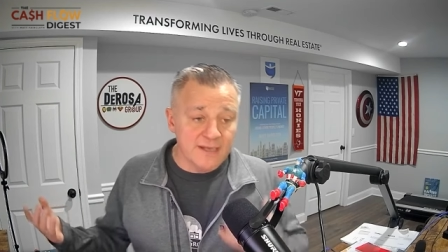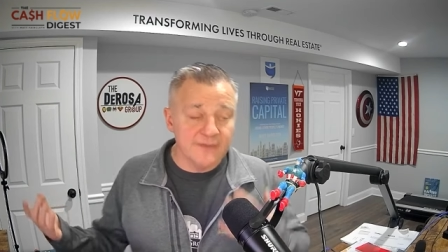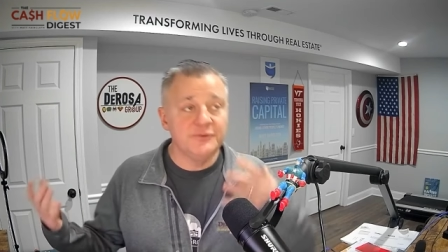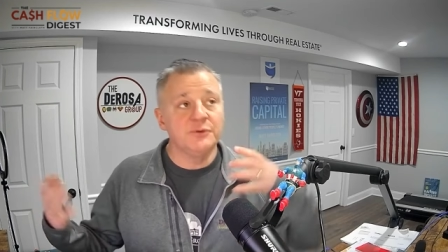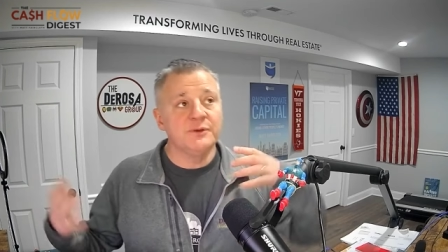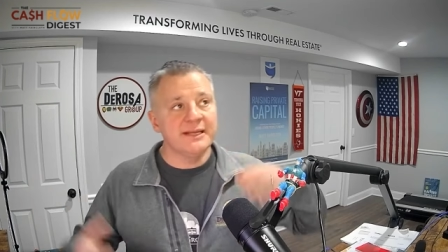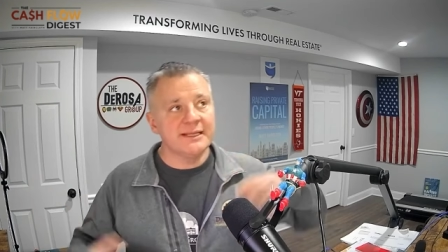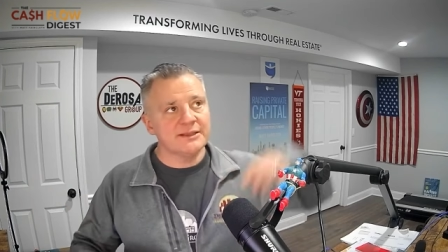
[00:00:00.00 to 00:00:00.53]
If
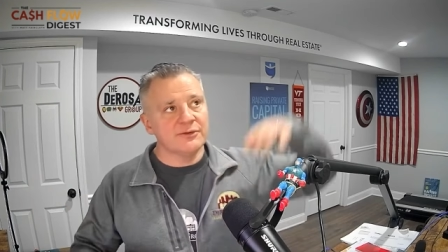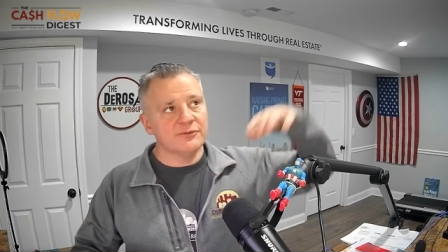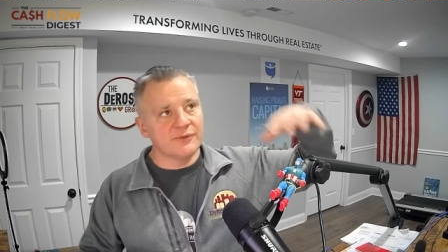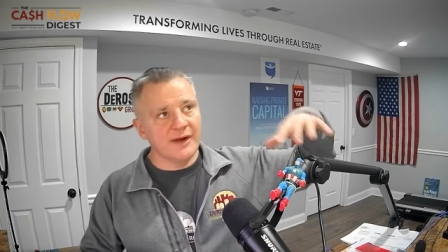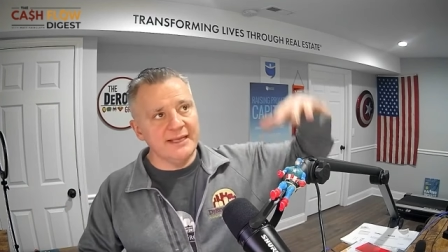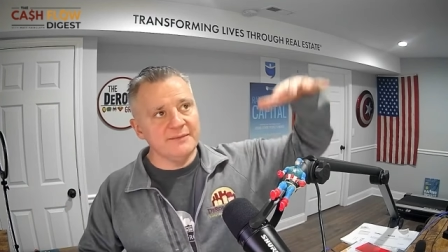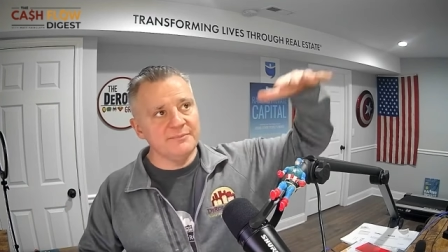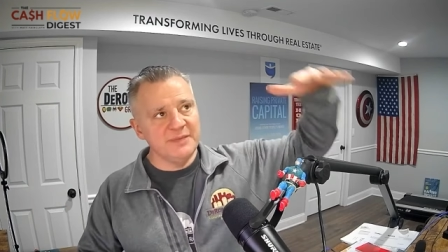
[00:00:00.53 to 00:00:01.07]
you get that's the right.
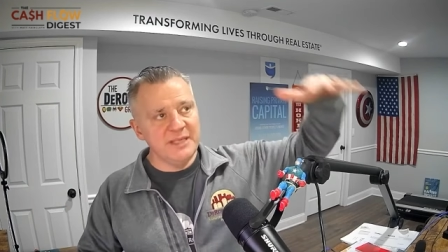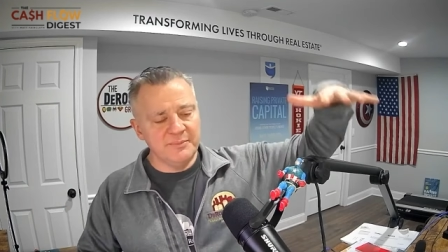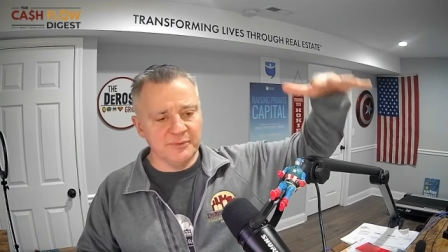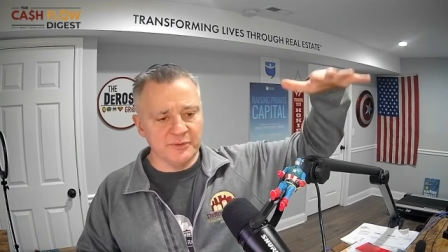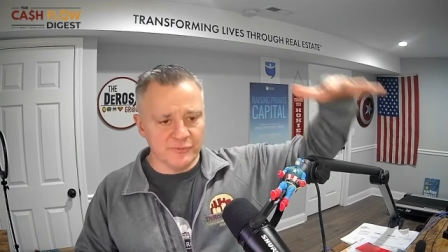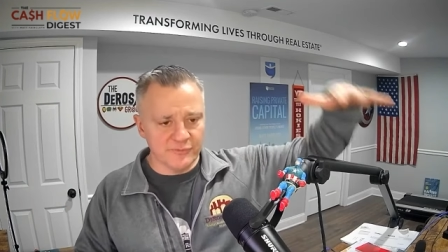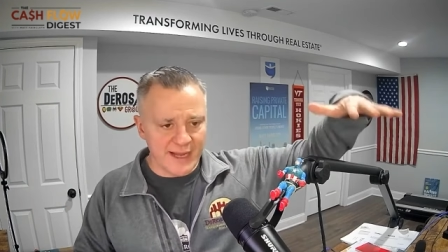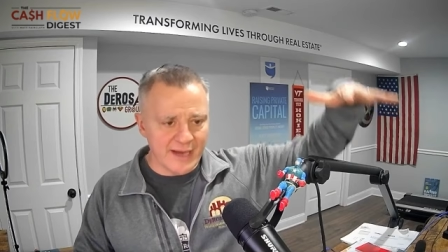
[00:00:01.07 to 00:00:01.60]
right
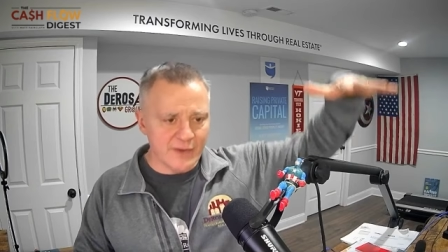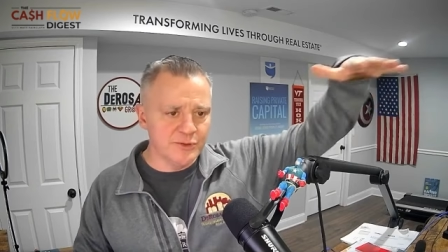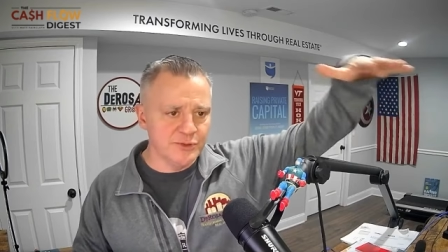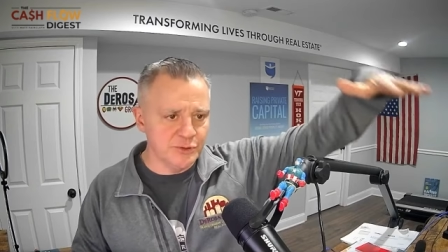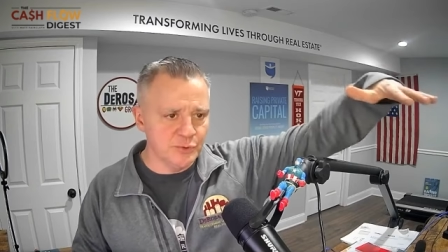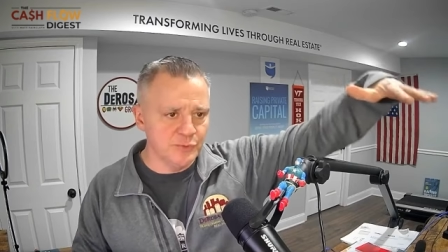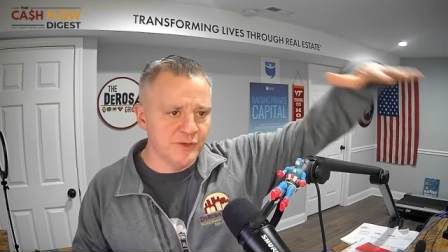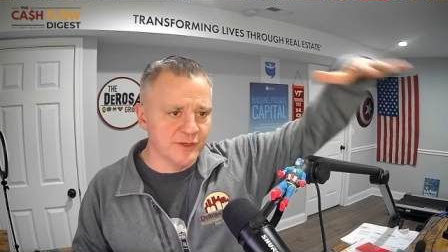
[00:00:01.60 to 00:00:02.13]
people around
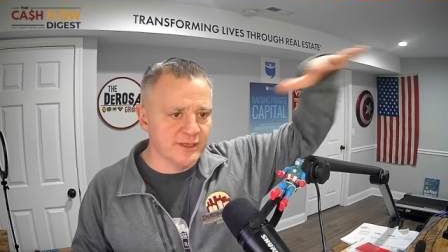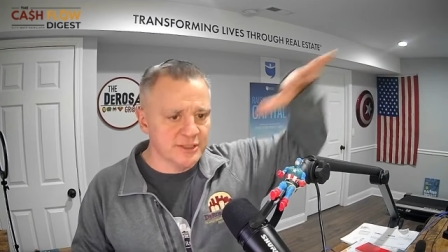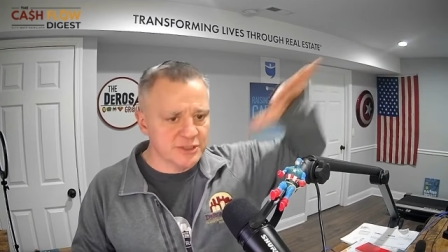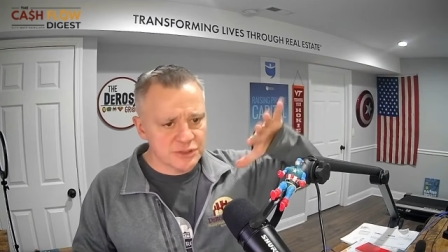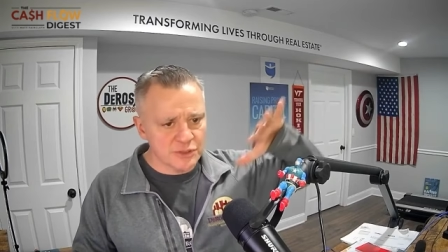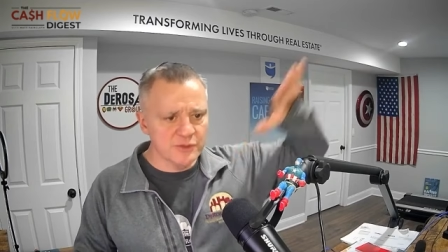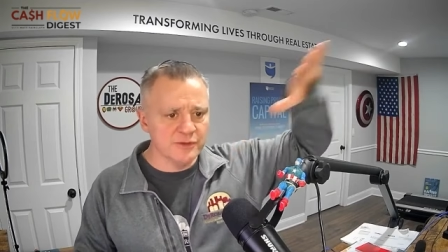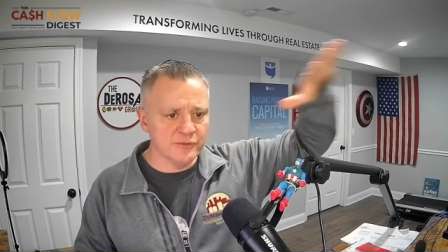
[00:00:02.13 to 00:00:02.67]
you that are going to
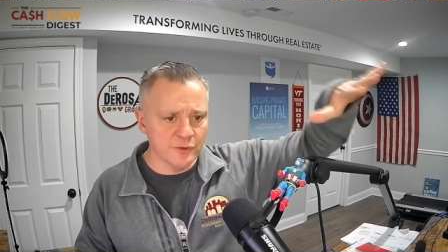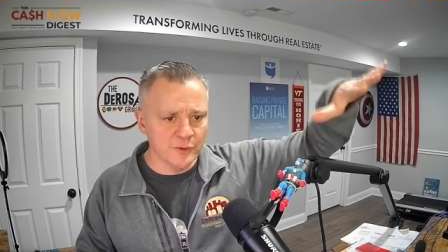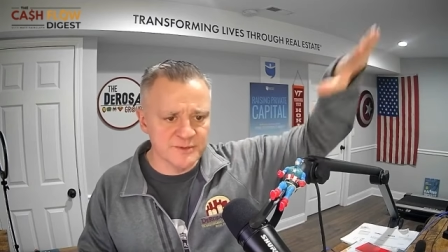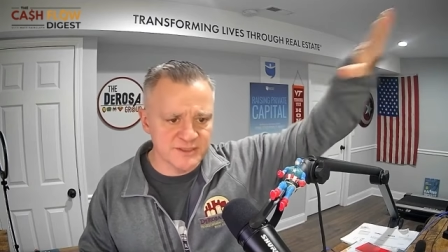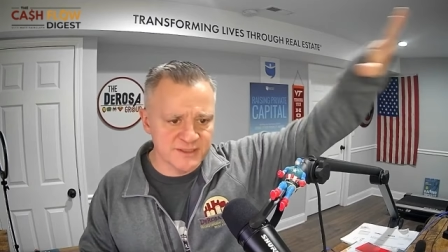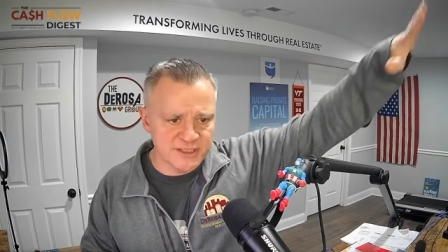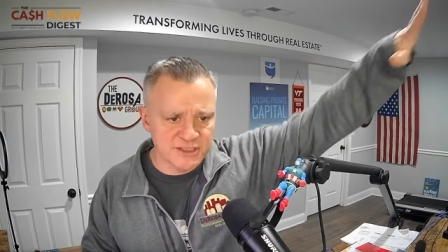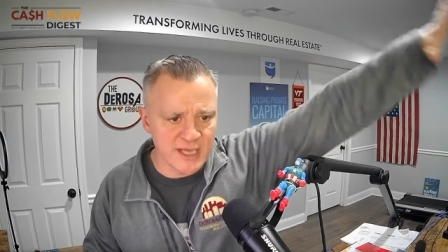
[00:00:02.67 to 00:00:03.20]
show you the ropes
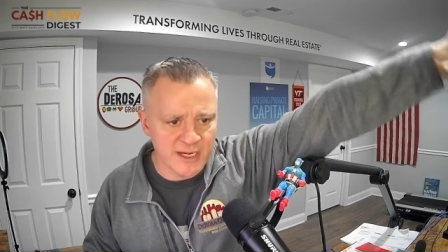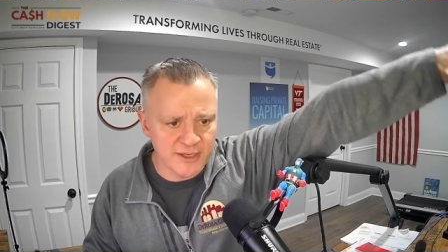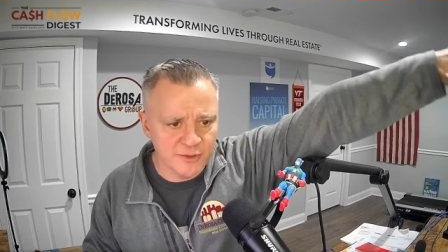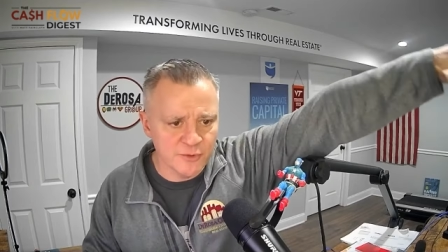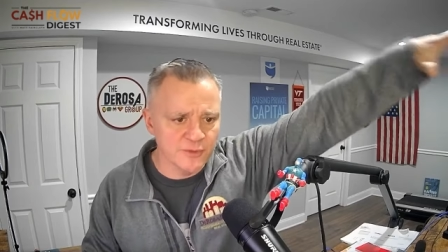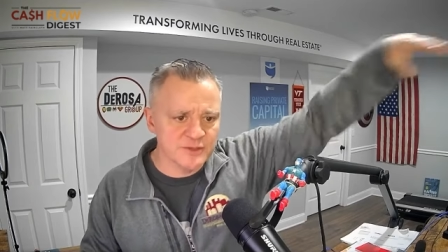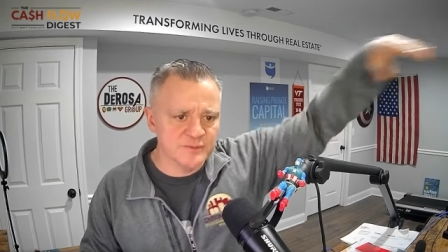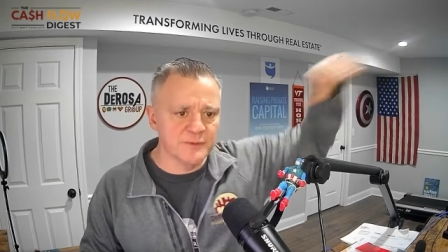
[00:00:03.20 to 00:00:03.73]
and teach you how to
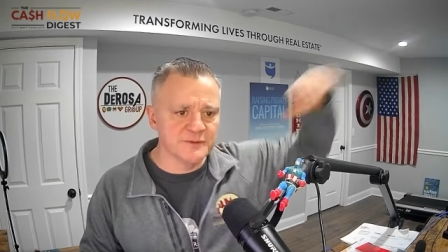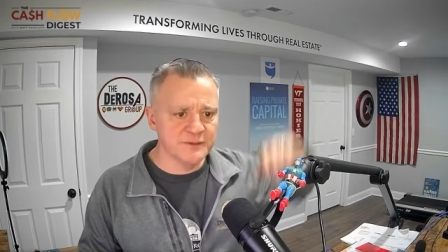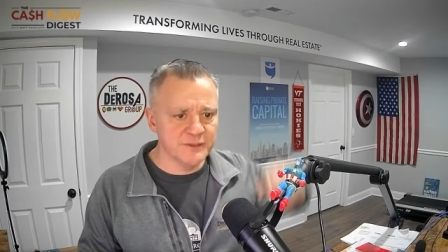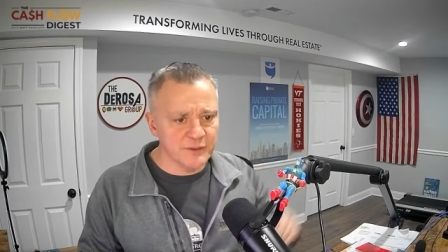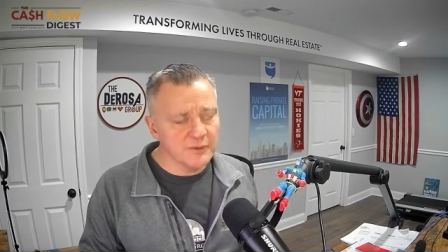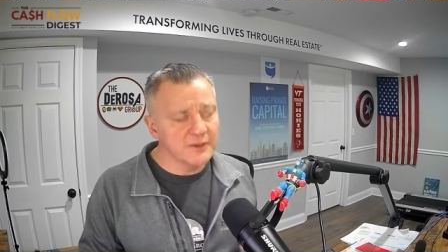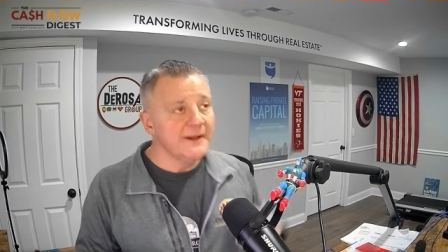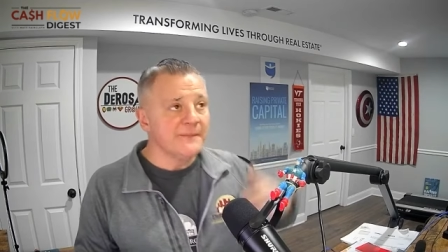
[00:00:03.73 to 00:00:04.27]
do what you're supposed to
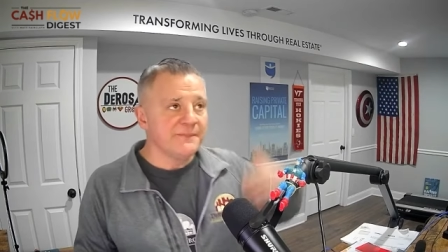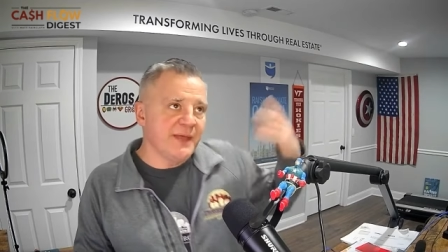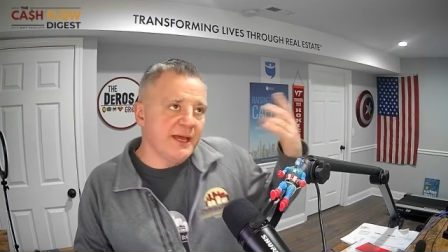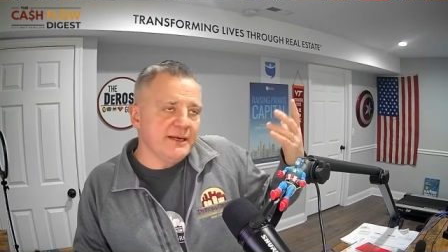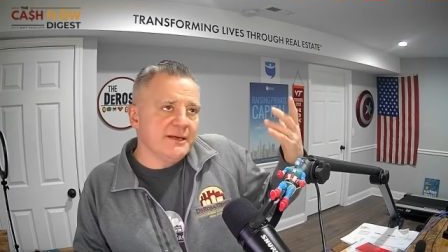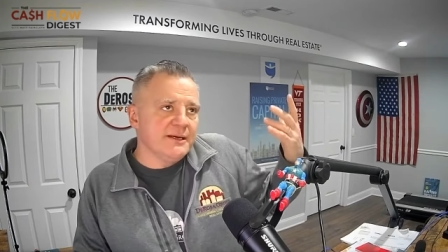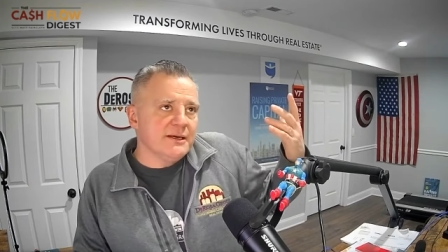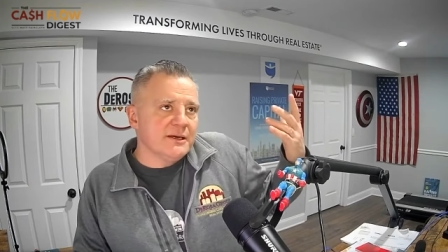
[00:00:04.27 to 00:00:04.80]
do,
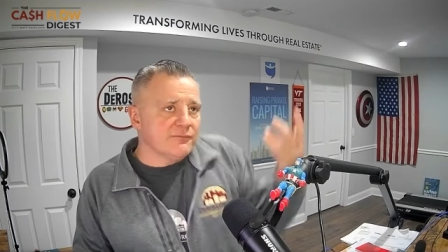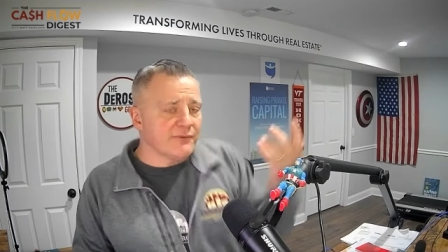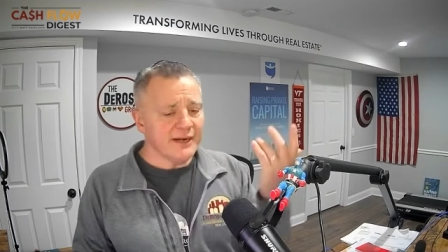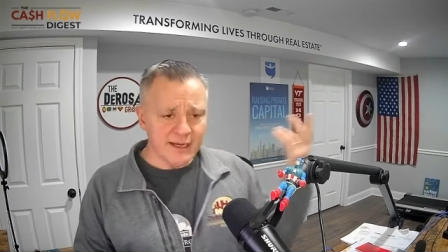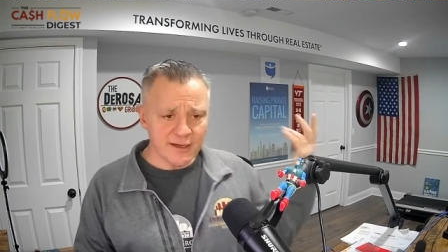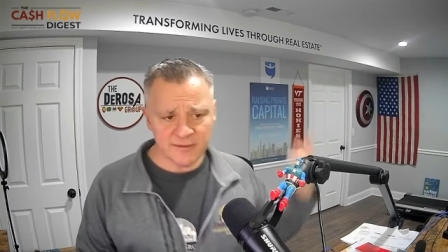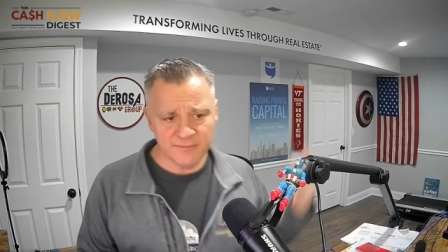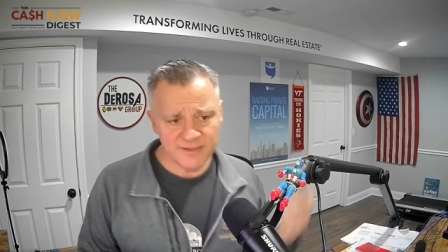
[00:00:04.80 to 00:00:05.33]
then right
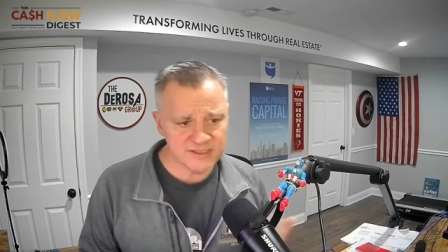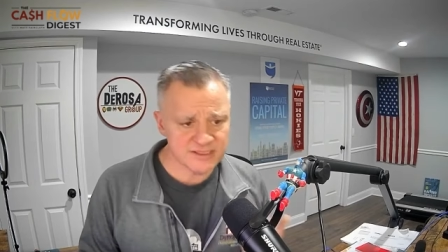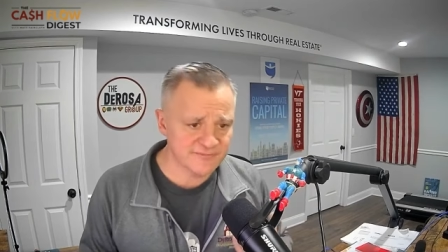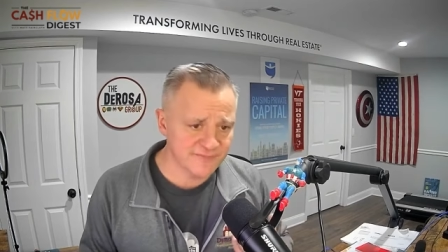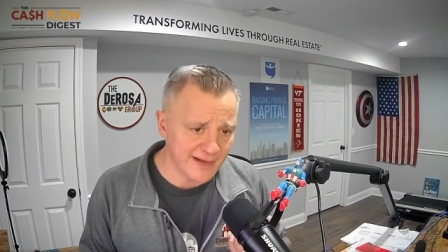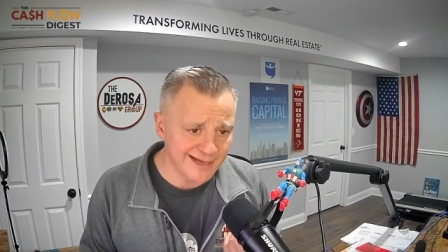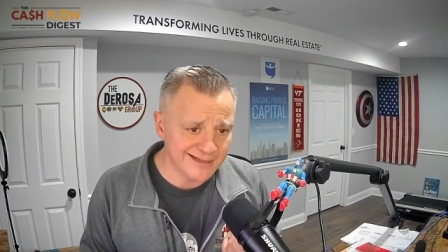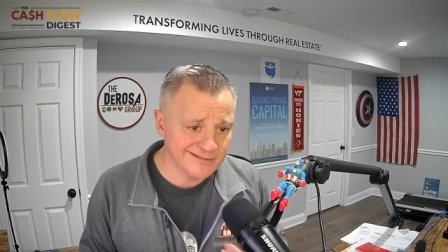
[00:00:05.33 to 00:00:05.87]
now could be just fine.